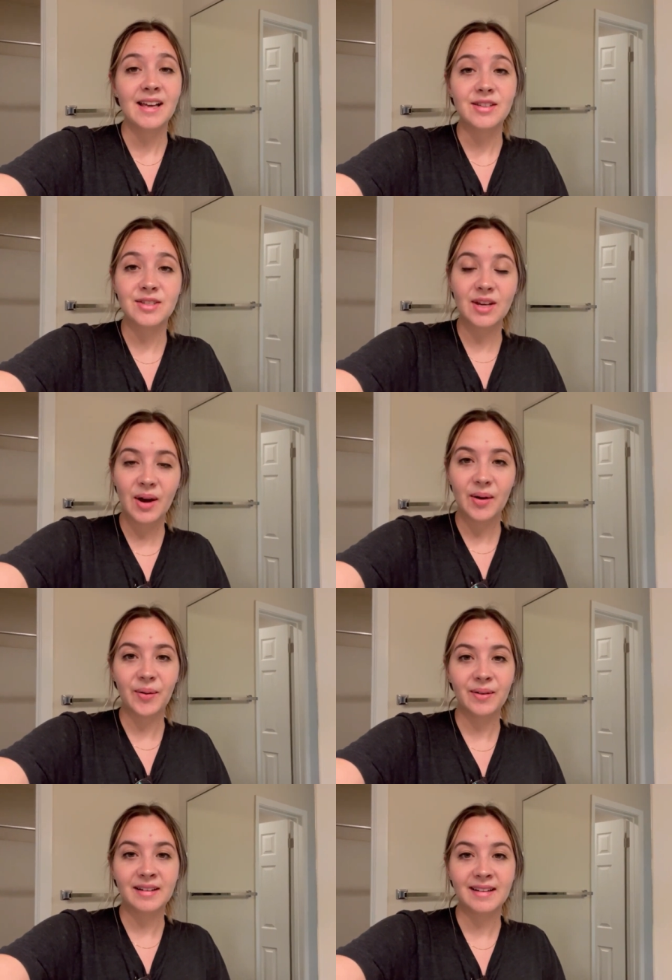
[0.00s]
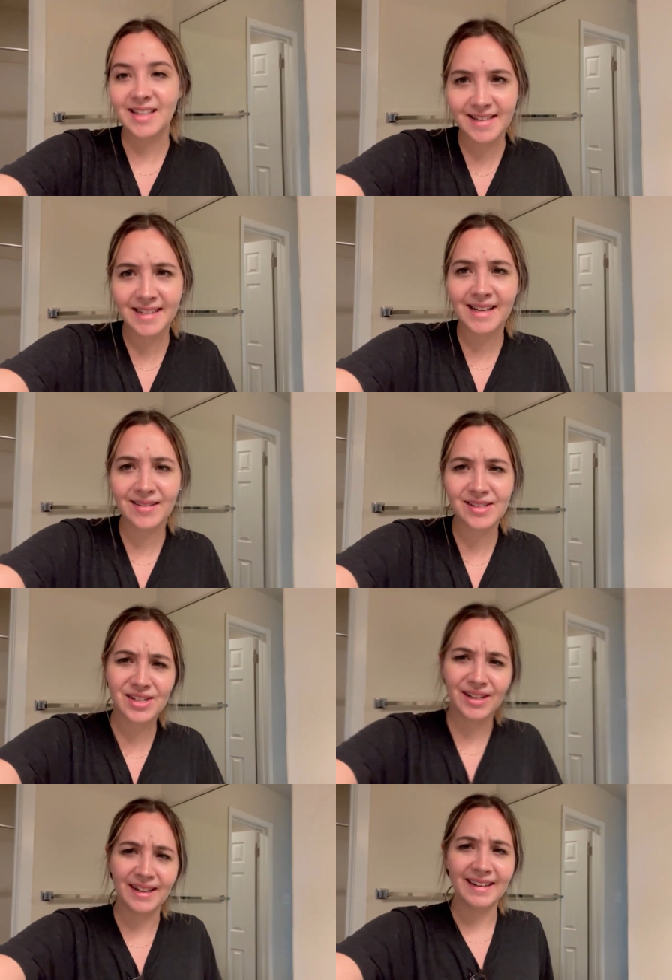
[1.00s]
so sizing down is
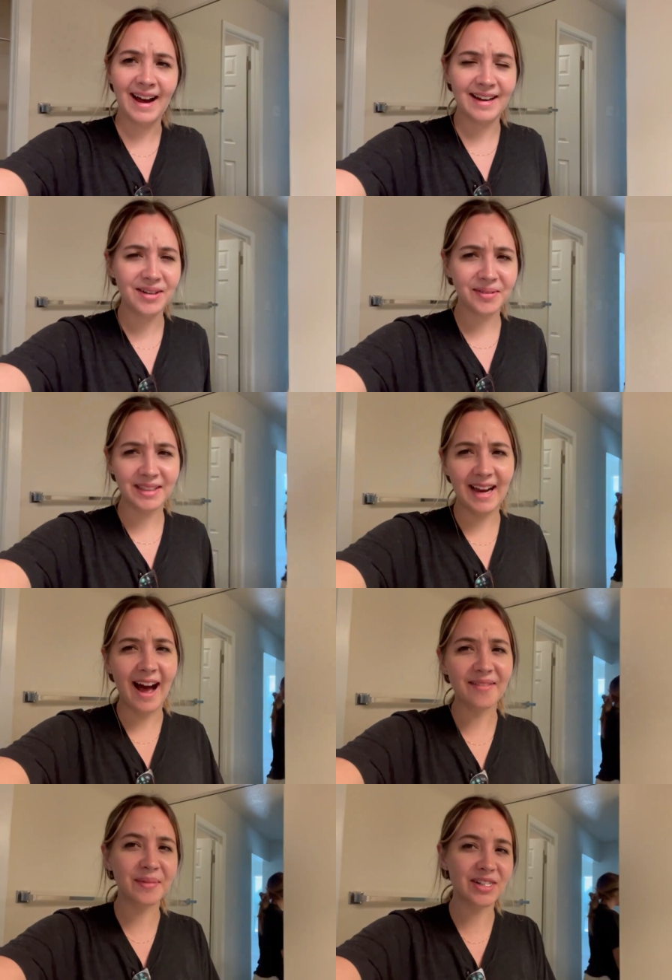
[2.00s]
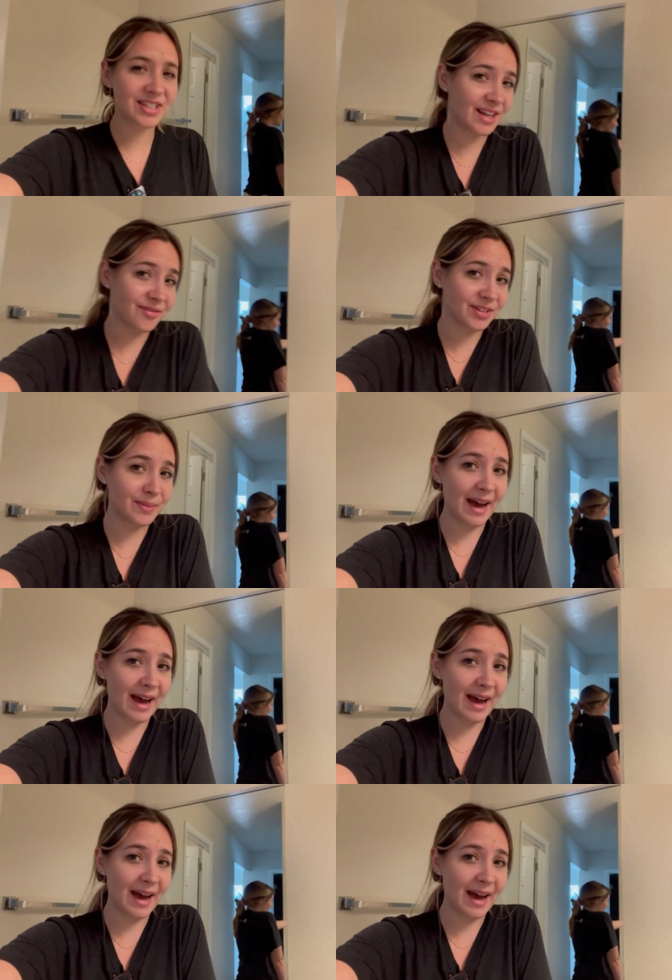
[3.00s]
good. I don't really have much stuff for the